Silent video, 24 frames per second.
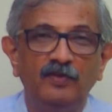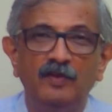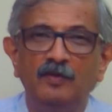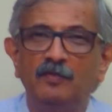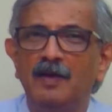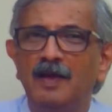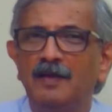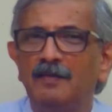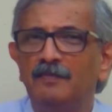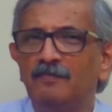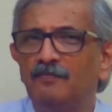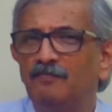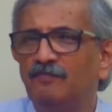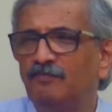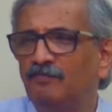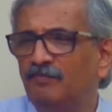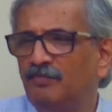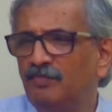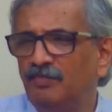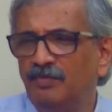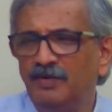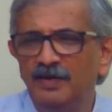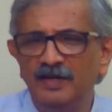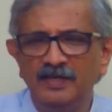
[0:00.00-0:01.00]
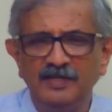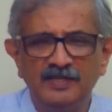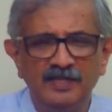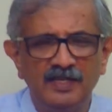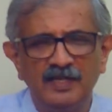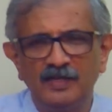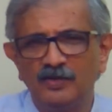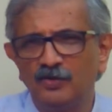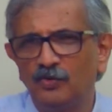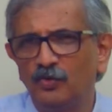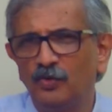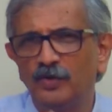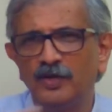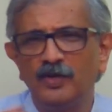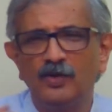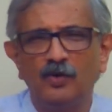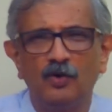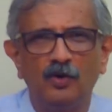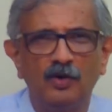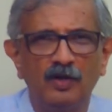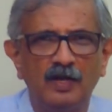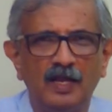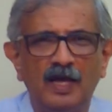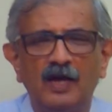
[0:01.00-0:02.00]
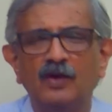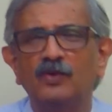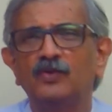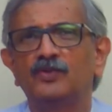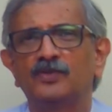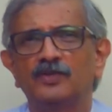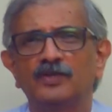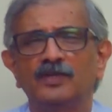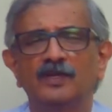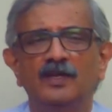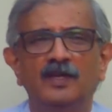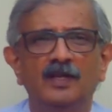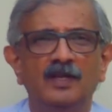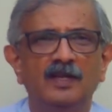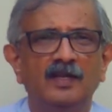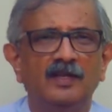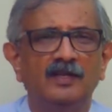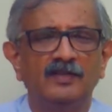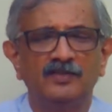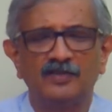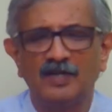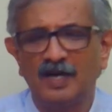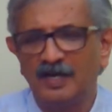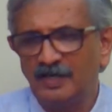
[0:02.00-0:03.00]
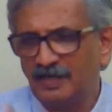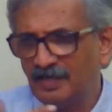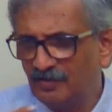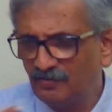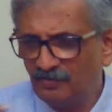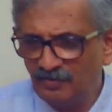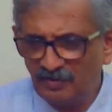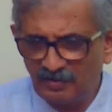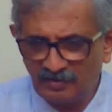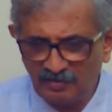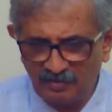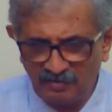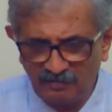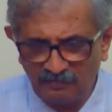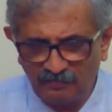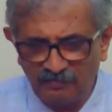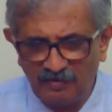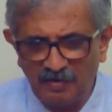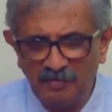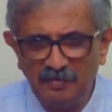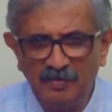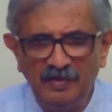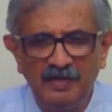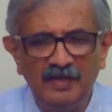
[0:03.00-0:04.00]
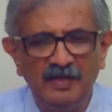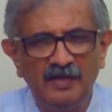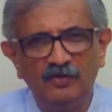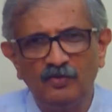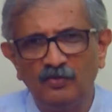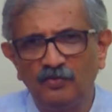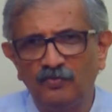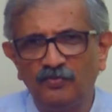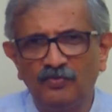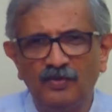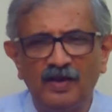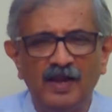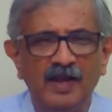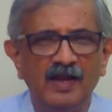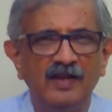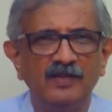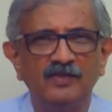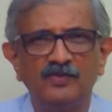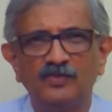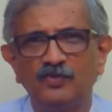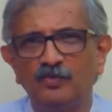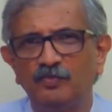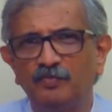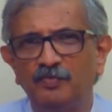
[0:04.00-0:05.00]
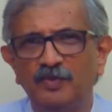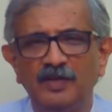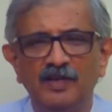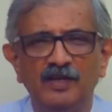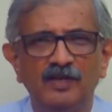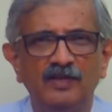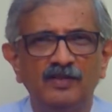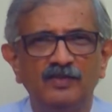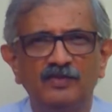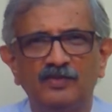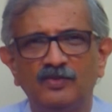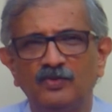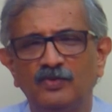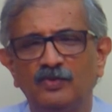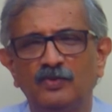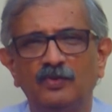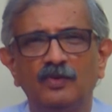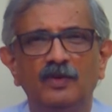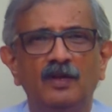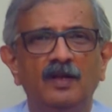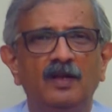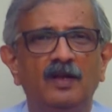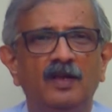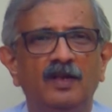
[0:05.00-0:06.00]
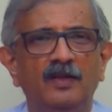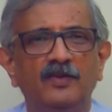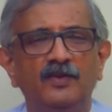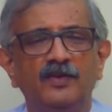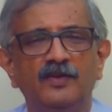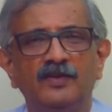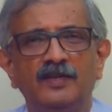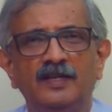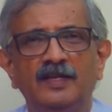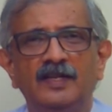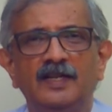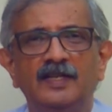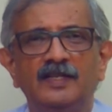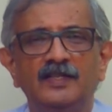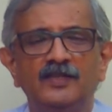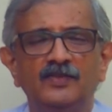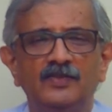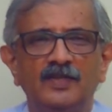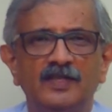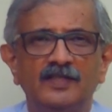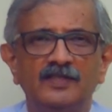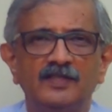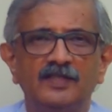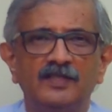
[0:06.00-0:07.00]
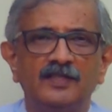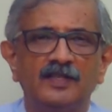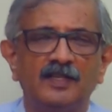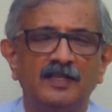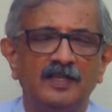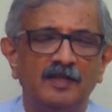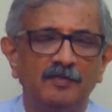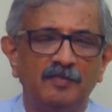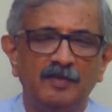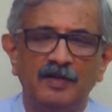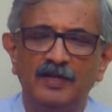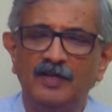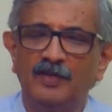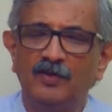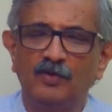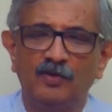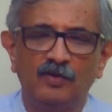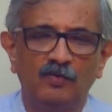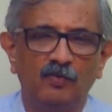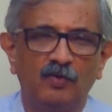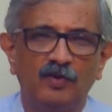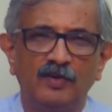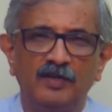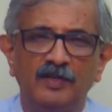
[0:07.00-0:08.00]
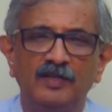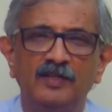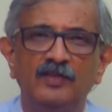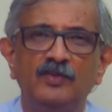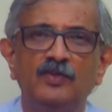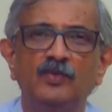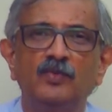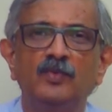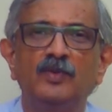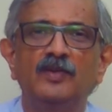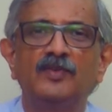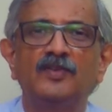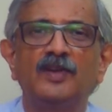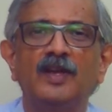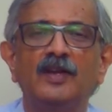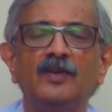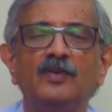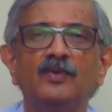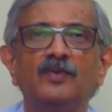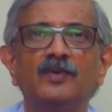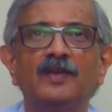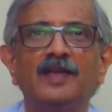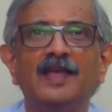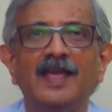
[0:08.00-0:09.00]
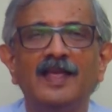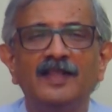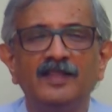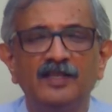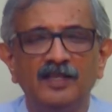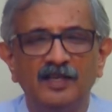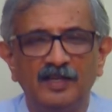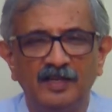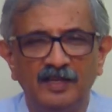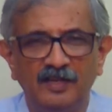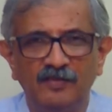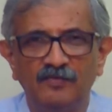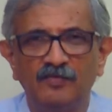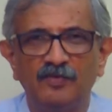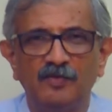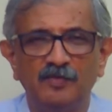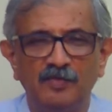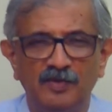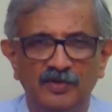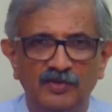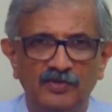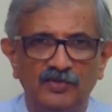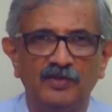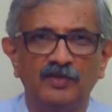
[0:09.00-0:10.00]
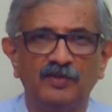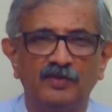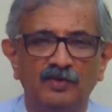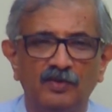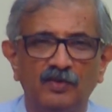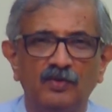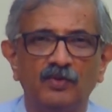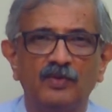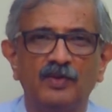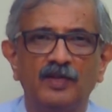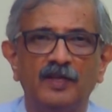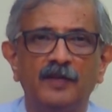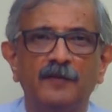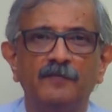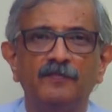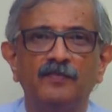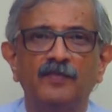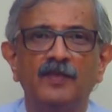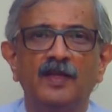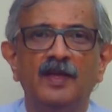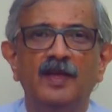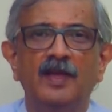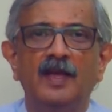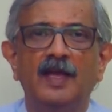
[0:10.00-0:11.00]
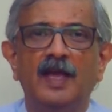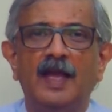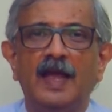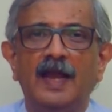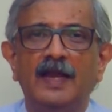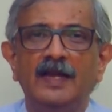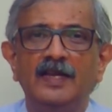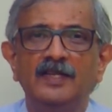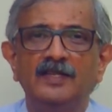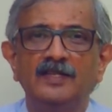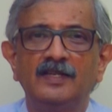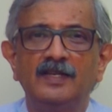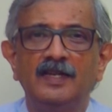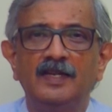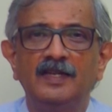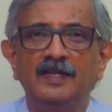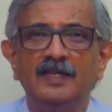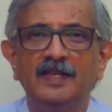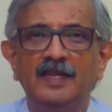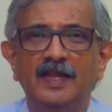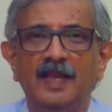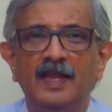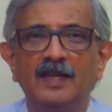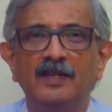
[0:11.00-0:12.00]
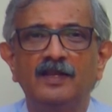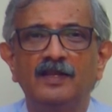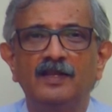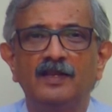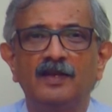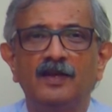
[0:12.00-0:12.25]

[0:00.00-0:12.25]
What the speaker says: by bridging and going all out, starting with the family to friends to peers to relatives, etc. Depending on what it is, you will try to gather information. Okay. Addition at the end,